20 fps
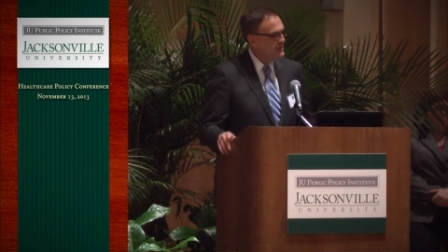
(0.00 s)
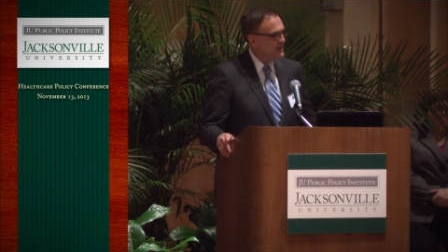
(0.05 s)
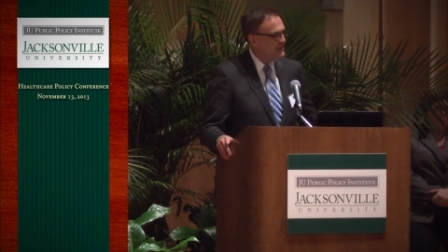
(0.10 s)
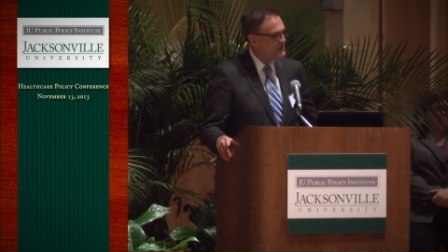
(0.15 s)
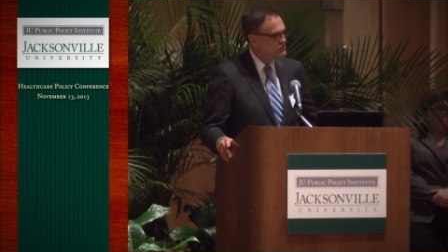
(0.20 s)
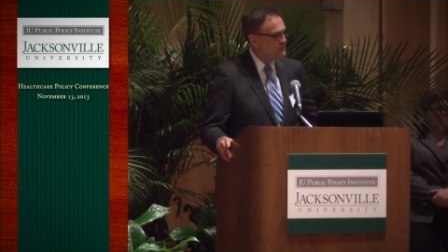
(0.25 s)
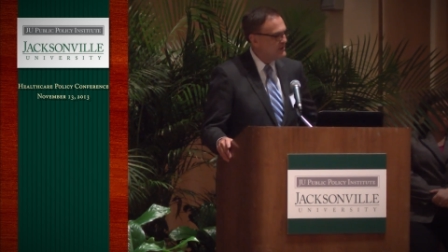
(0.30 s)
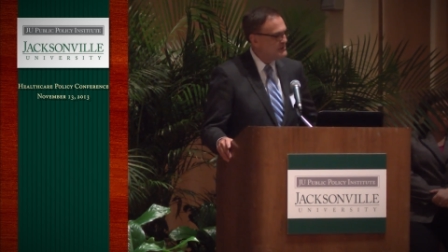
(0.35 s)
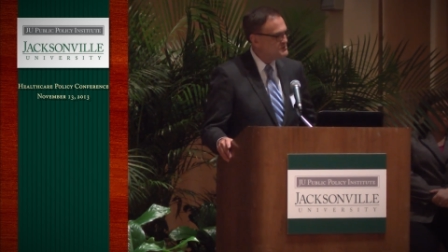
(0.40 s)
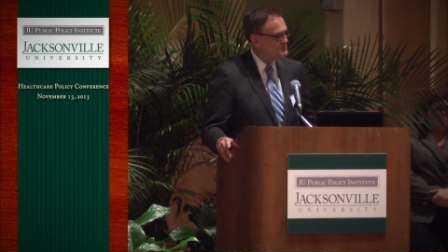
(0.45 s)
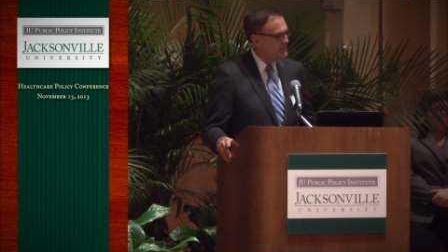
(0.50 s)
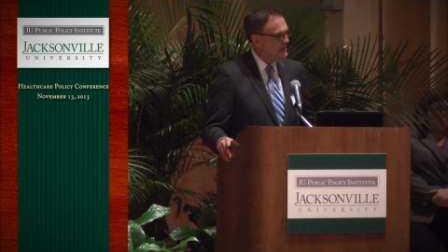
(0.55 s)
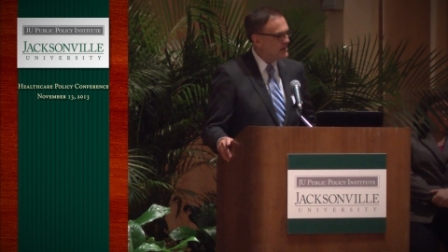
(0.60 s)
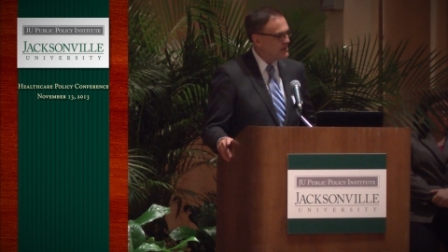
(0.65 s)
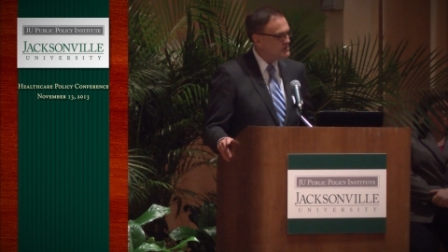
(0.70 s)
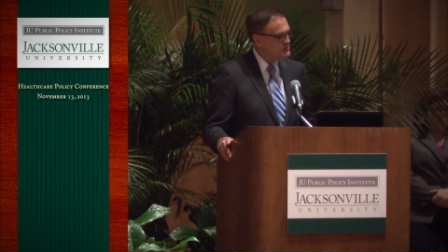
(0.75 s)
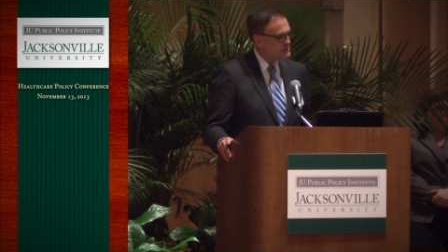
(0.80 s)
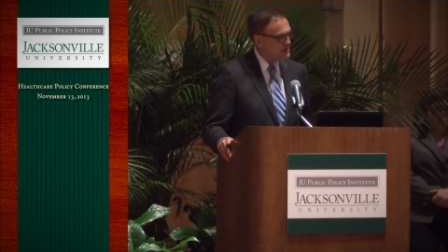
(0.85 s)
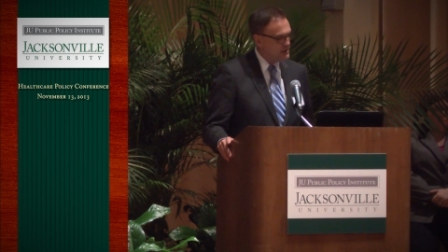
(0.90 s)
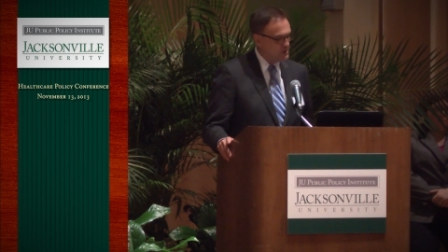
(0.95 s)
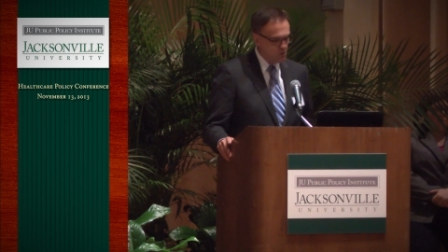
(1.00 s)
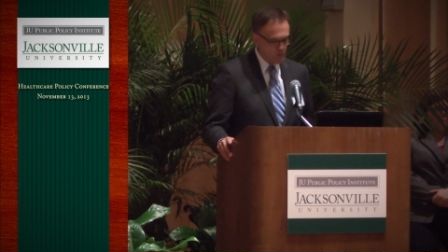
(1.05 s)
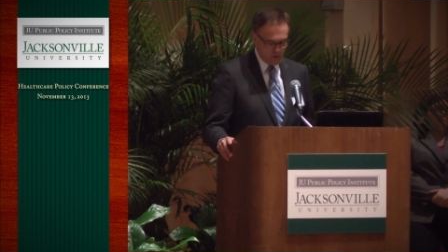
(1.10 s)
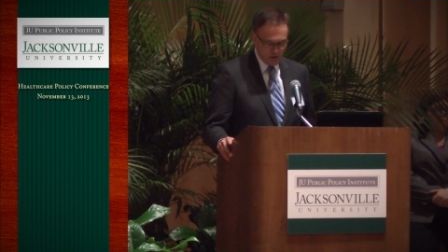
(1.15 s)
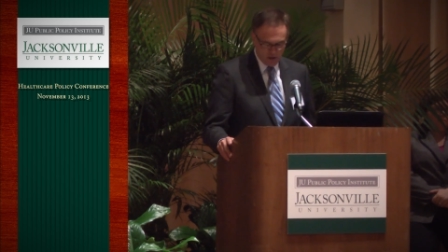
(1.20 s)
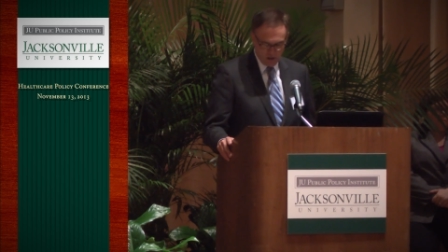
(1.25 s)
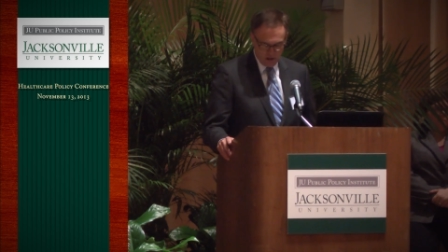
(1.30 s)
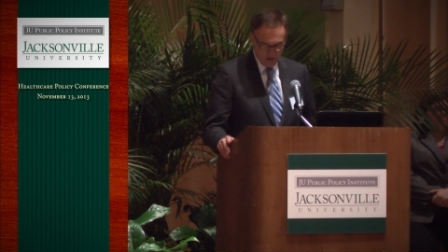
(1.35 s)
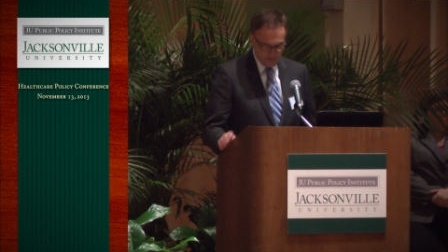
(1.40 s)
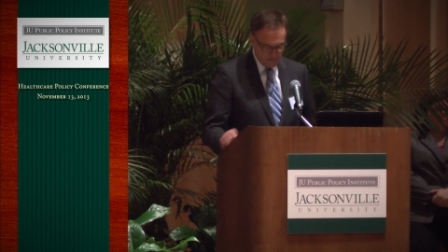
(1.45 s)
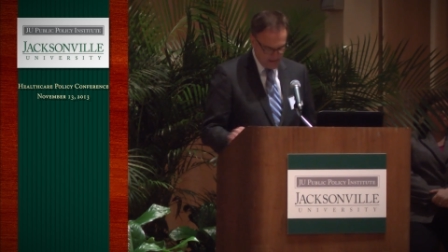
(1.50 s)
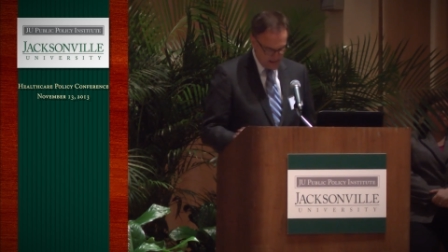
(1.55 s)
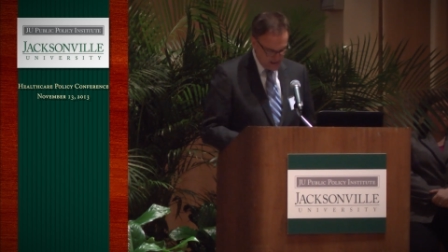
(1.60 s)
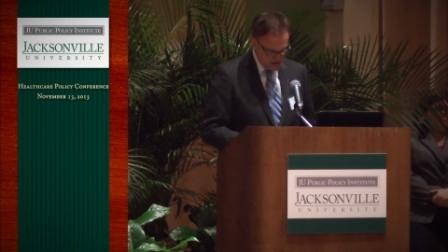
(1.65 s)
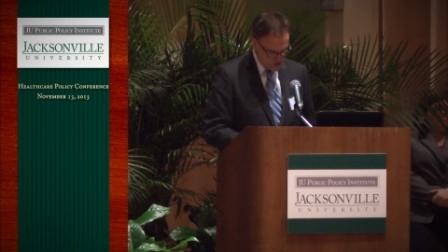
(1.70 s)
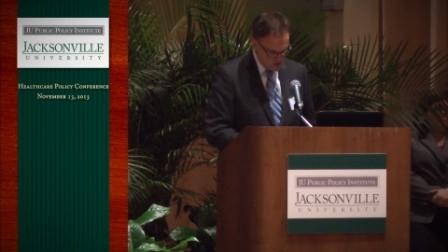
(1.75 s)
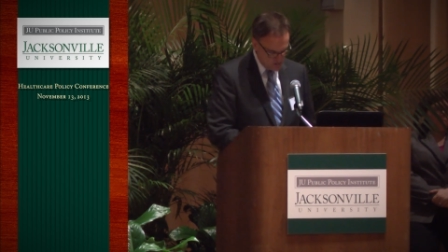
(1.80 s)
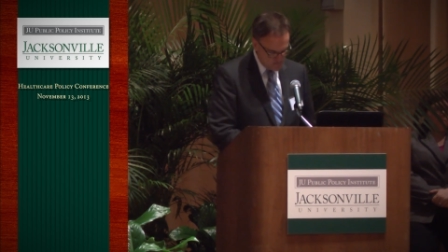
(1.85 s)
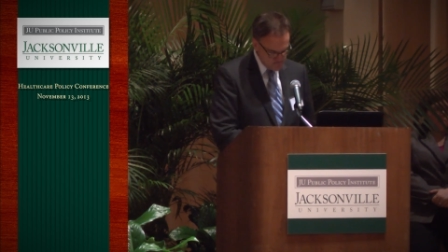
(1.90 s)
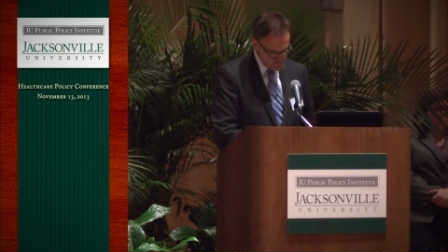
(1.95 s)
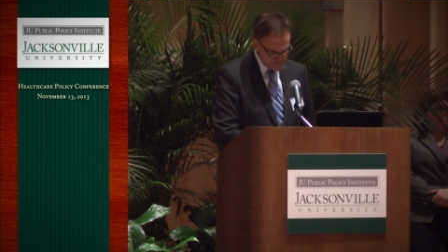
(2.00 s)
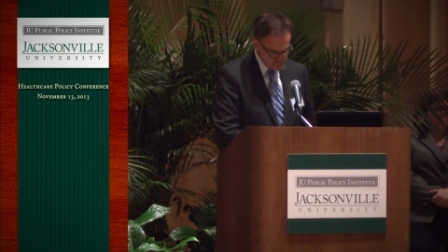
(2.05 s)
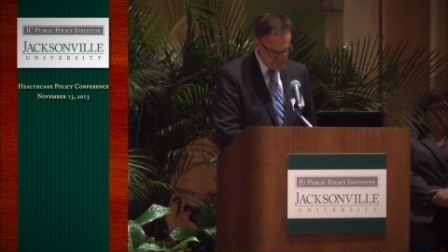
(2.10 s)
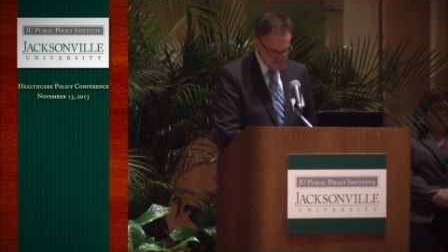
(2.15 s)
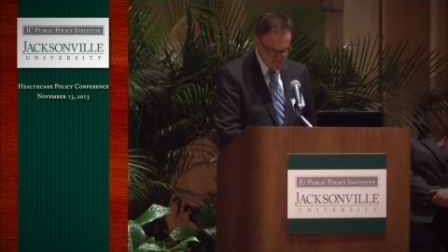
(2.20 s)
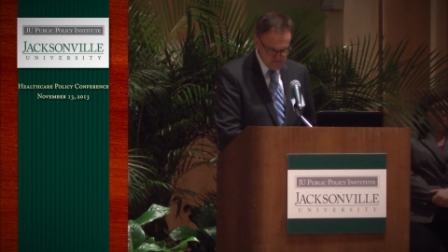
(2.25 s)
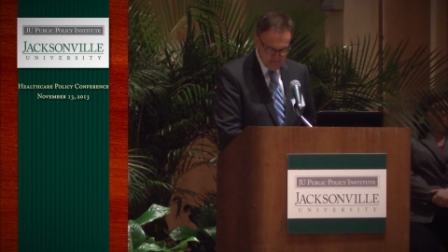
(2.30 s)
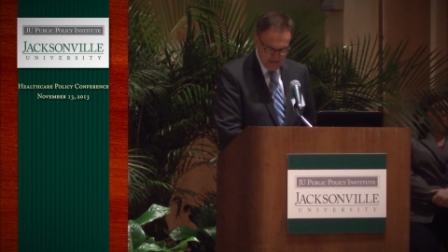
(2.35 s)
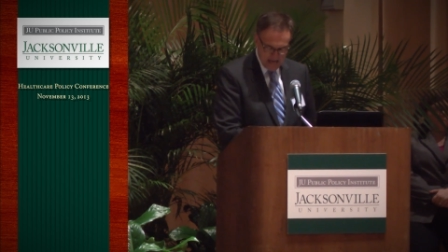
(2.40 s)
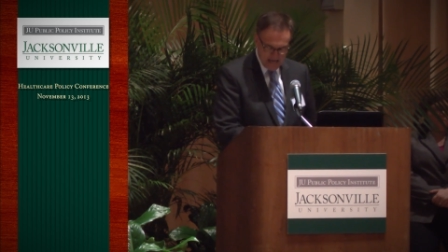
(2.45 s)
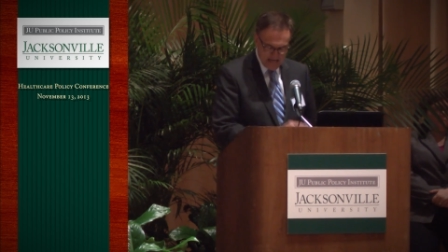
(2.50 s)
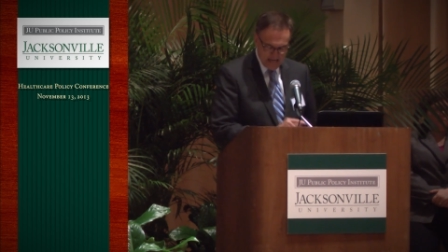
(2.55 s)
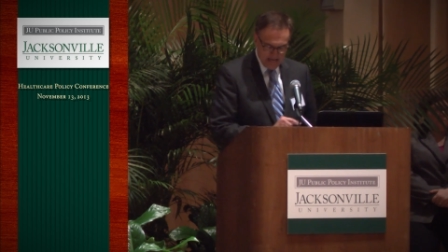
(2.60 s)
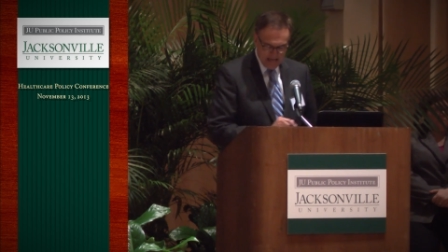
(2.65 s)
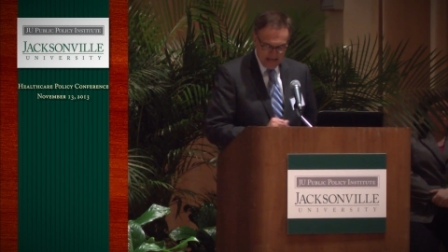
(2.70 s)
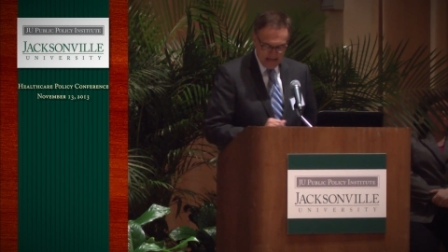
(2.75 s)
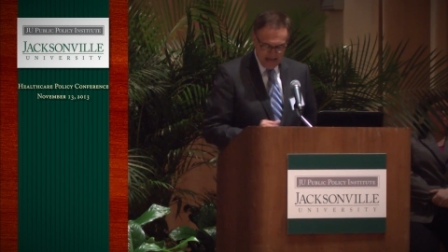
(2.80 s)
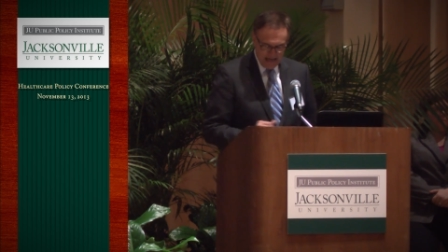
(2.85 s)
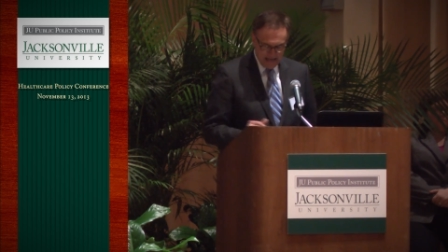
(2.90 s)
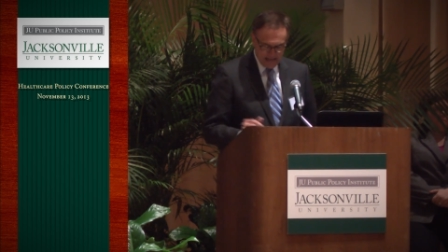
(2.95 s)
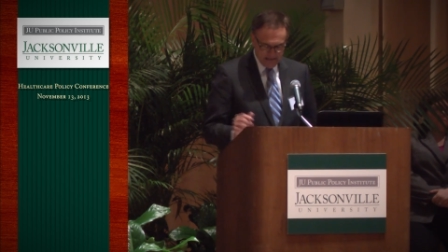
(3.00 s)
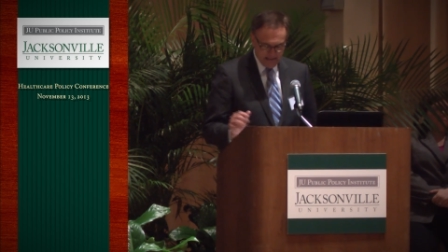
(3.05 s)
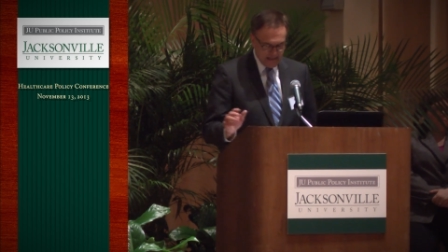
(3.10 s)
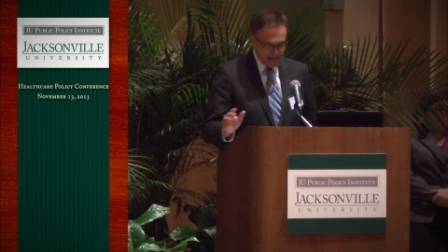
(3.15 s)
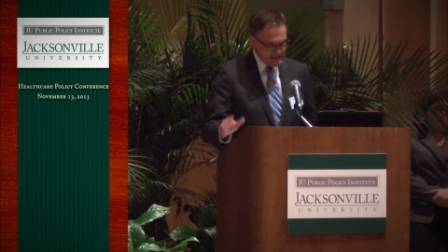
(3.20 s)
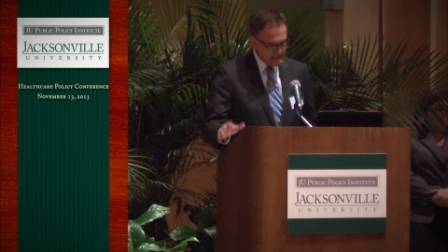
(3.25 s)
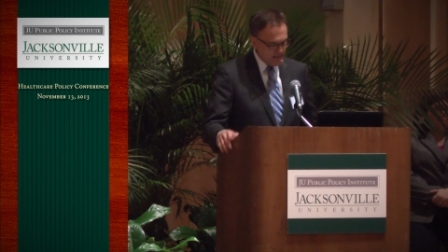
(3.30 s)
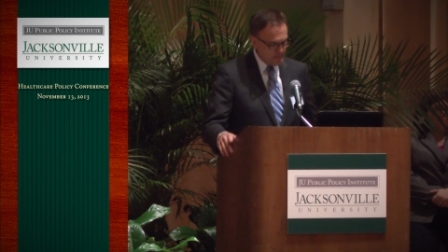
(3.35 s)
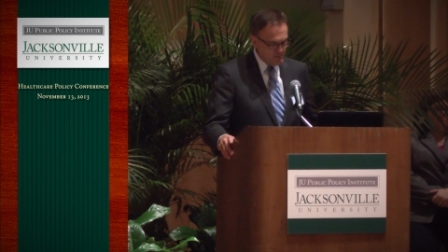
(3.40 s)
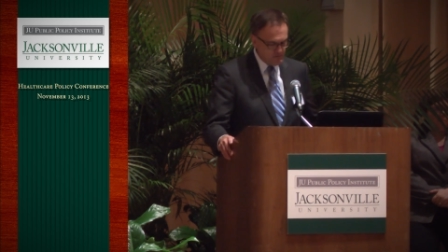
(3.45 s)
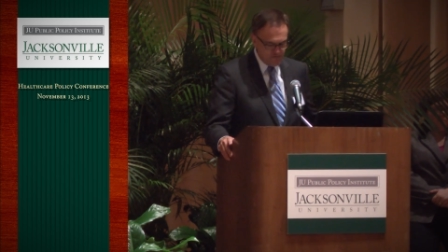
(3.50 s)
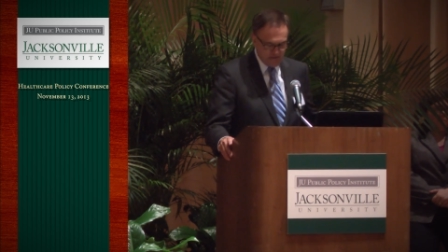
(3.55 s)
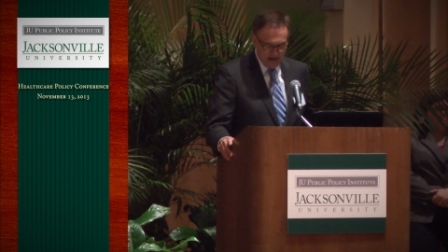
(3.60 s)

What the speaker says: and transparency in order to compare. And then number